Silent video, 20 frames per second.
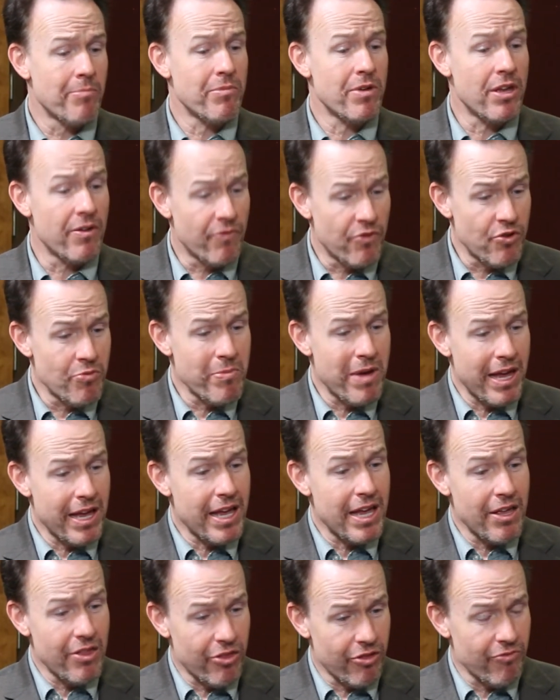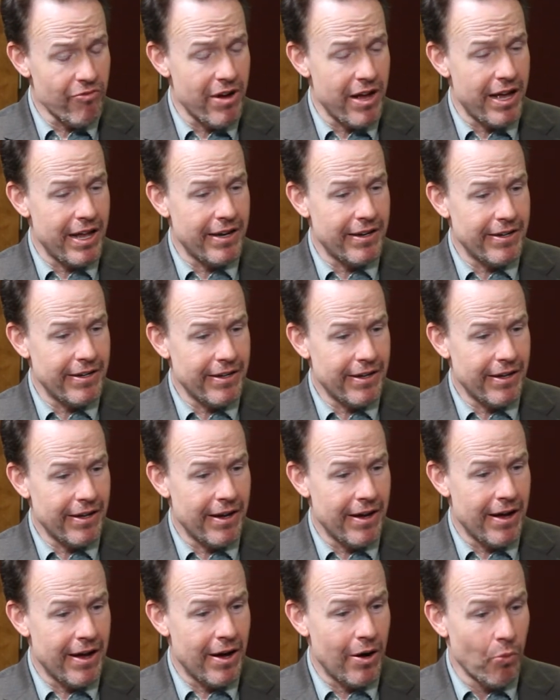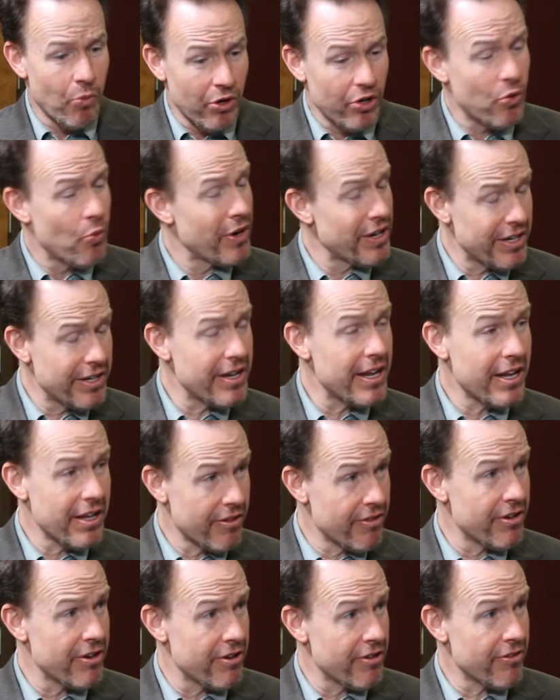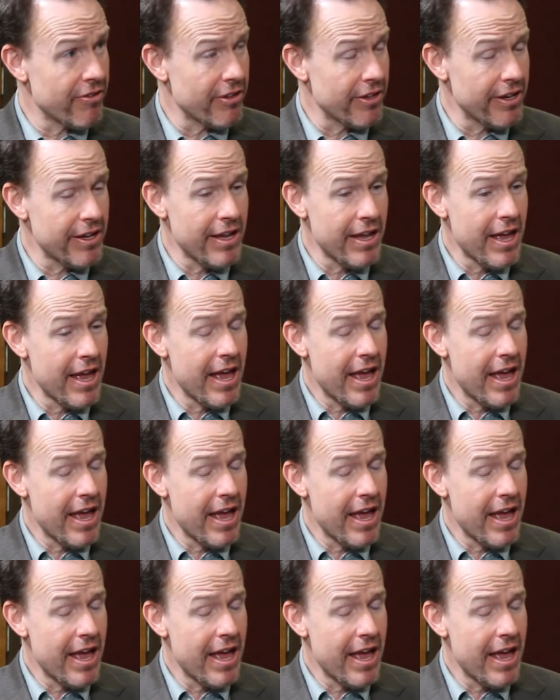If you make a threat, we're going to take it seriously,